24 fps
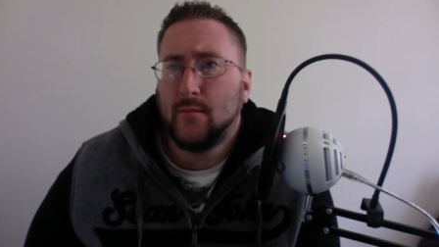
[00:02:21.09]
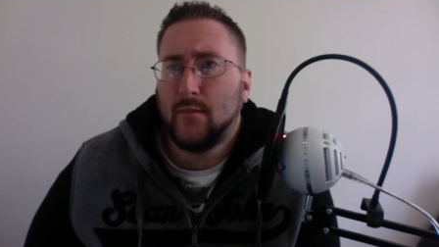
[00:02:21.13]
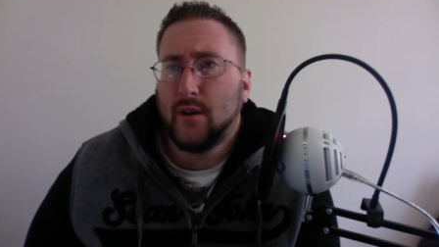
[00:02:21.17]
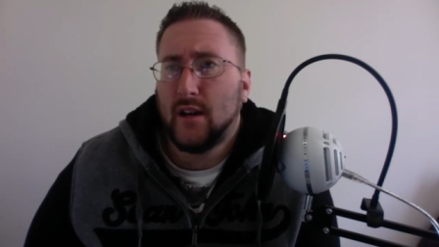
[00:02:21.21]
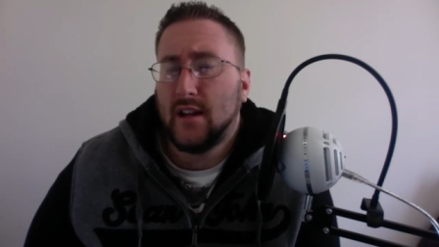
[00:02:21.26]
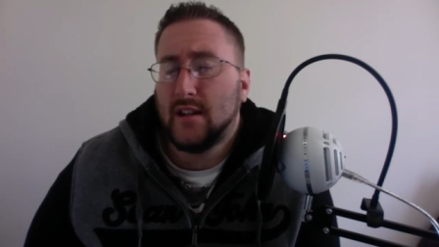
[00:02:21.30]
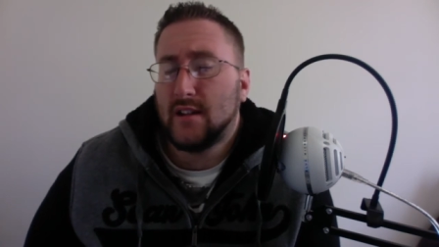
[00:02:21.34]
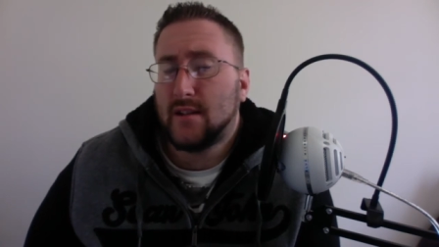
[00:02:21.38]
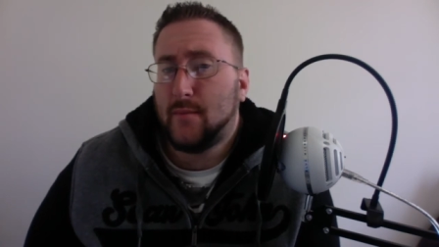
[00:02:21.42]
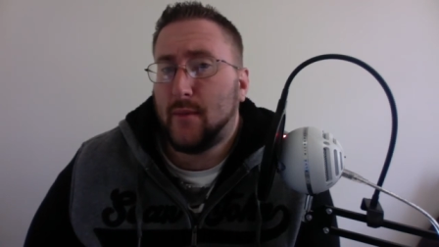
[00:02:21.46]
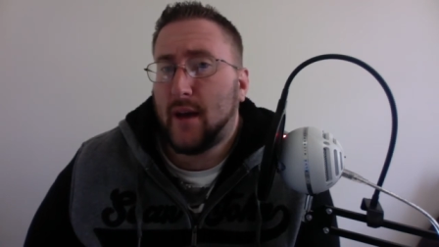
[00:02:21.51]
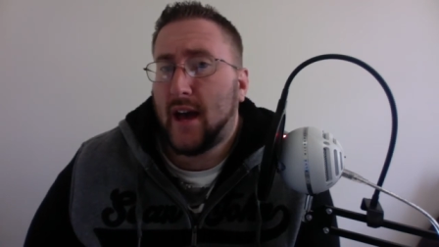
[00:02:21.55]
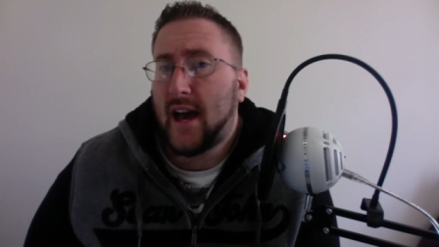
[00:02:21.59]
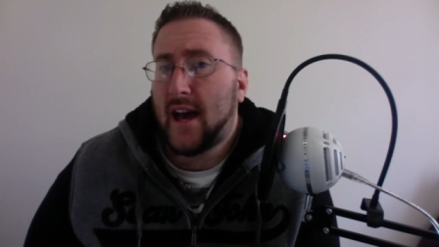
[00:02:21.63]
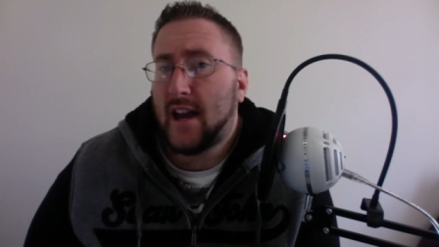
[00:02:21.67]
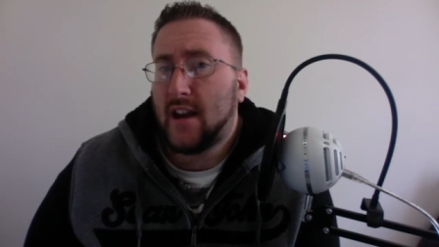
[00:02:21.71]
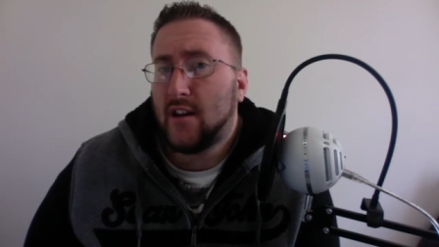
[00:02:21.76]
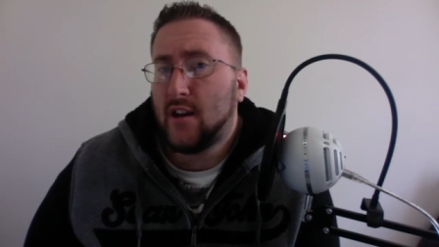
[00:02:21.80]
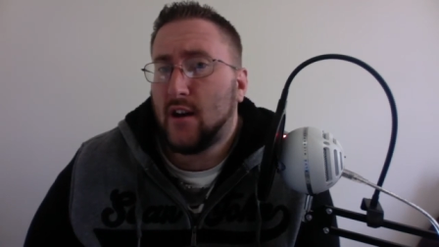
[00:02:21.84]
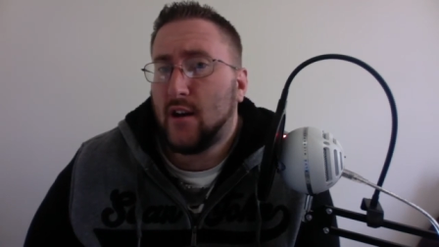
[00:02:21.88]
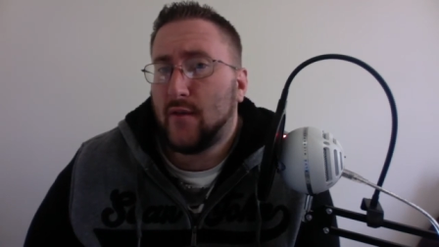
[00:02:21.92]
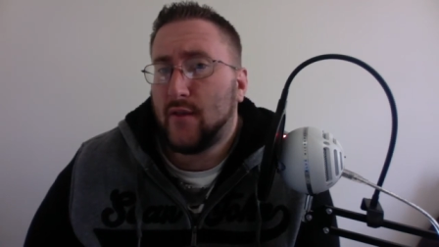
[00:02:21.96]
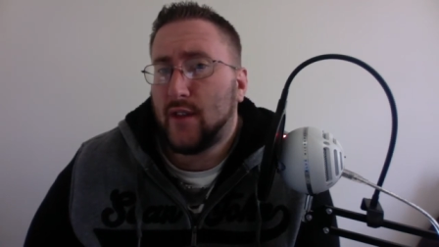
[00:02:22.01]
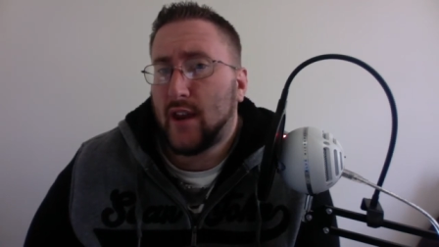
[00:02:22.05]
but it's bad
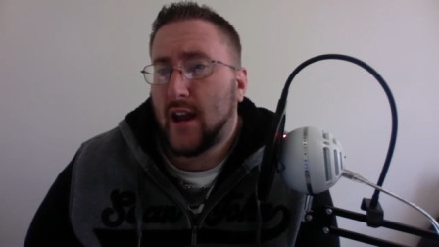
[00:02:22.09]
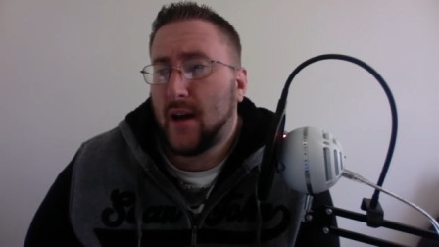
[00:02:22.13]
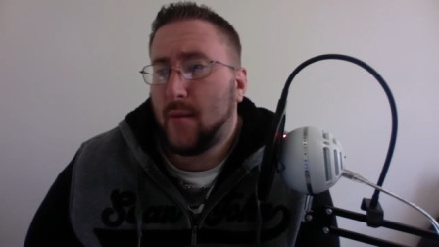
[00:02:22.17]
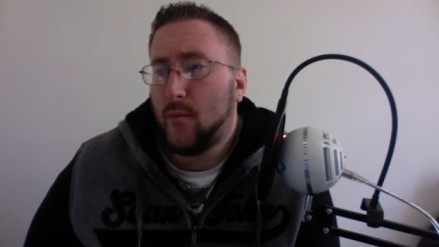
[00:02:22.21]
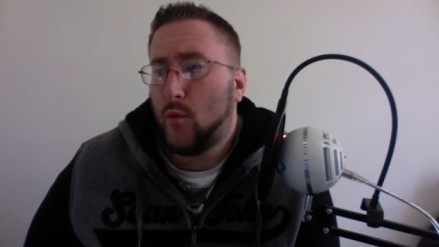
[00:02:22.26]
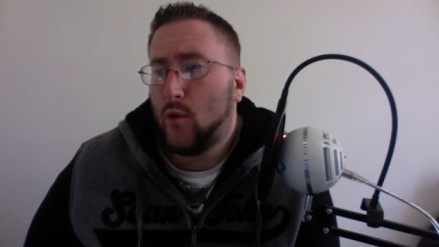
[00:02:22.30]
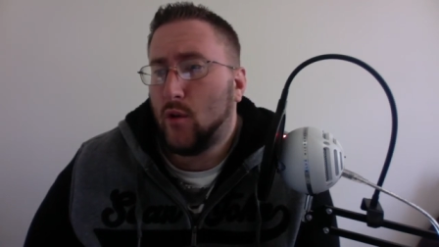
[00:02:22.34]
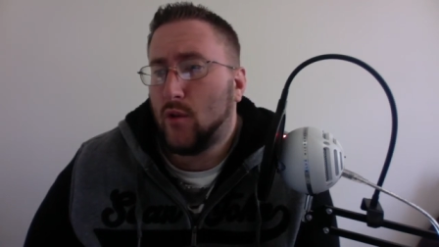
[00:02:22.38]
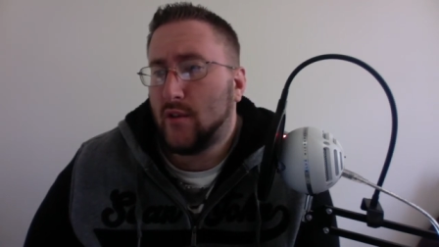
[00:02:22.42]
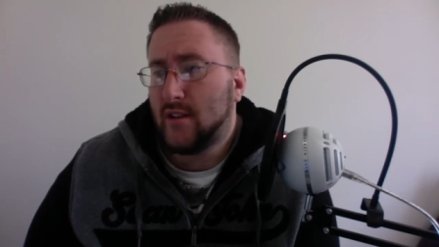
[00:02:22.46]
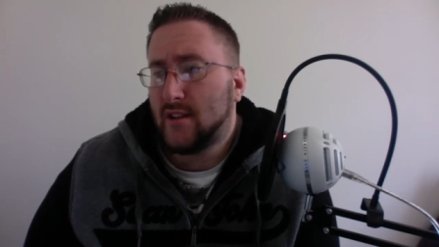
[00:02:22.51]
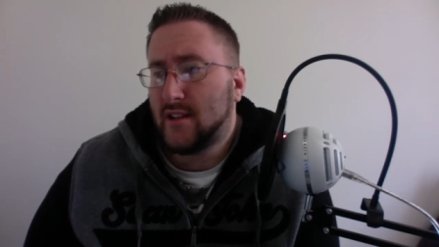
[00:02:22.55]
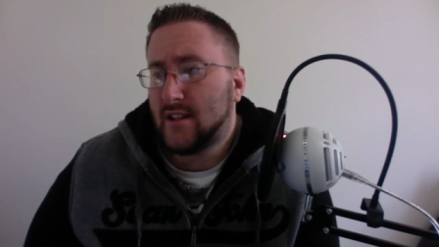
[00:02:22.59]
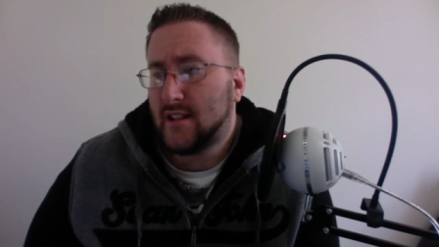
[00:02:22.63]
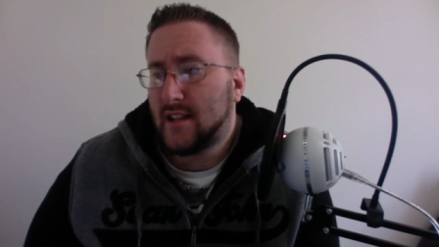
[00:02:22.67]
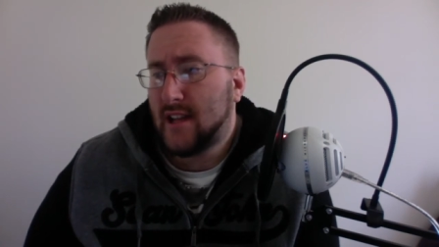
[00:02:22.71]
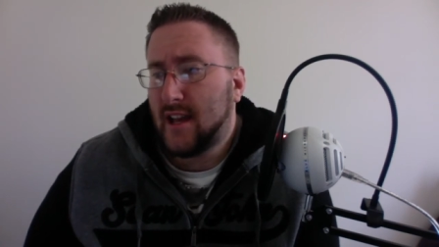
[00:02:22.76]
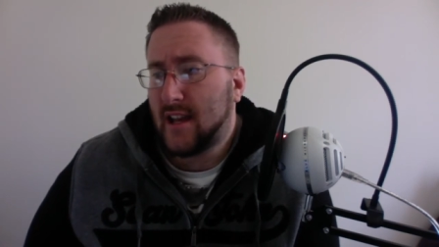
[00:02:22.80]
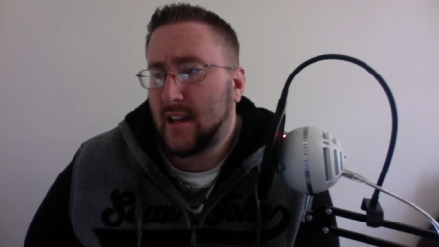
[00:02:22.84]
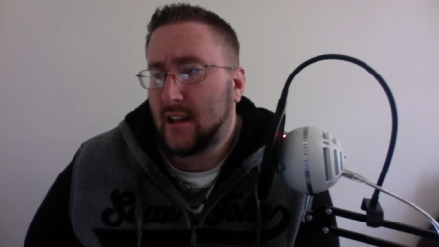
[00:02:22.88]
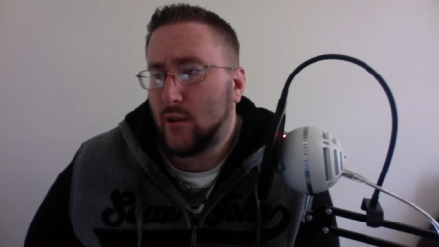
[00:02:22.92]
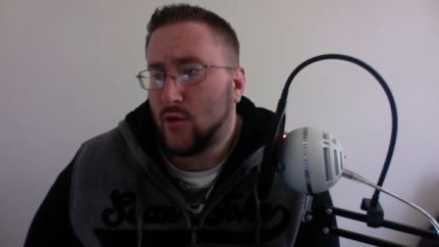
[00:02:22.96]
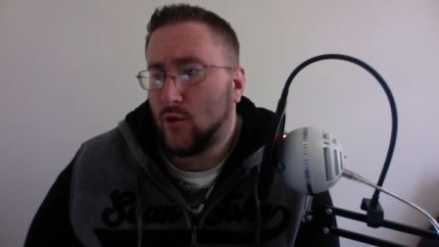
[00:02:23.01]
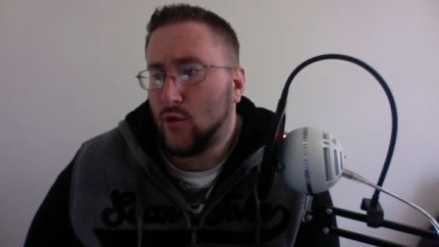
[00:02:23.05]
enough that I'm willing to
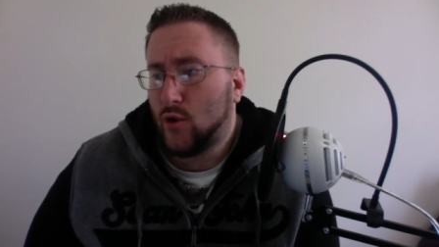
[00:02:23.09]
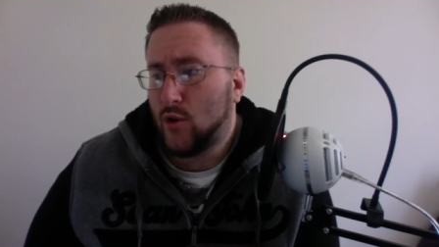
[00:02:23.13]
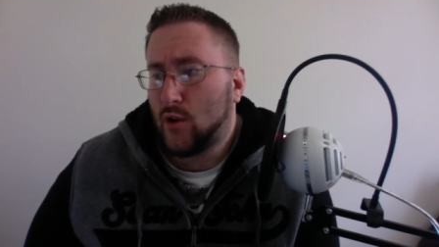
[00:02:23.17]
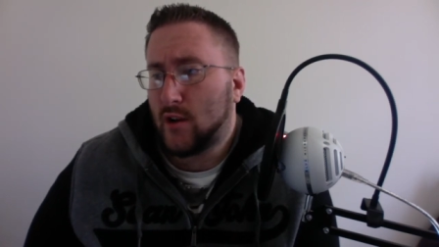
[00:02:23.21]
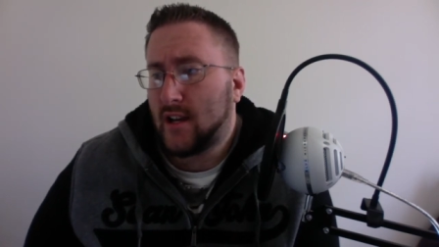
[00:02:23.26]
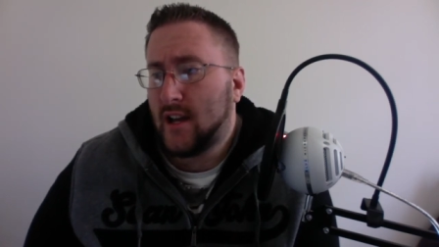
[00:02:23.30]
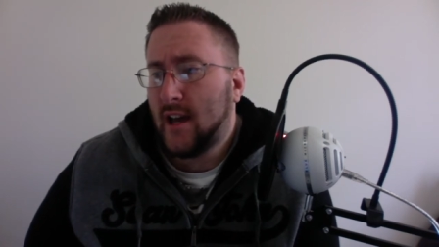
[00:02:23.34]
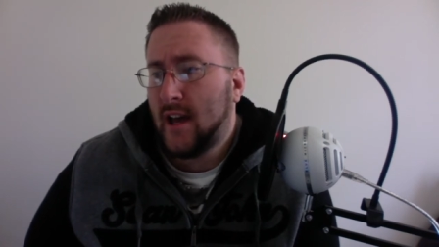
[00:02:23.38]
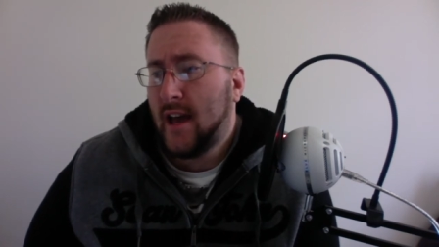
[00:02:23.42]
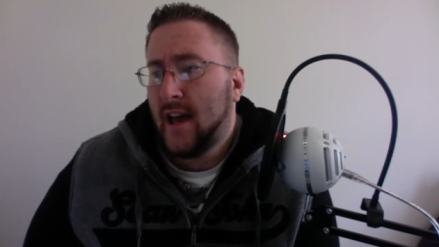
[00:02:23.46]
take a look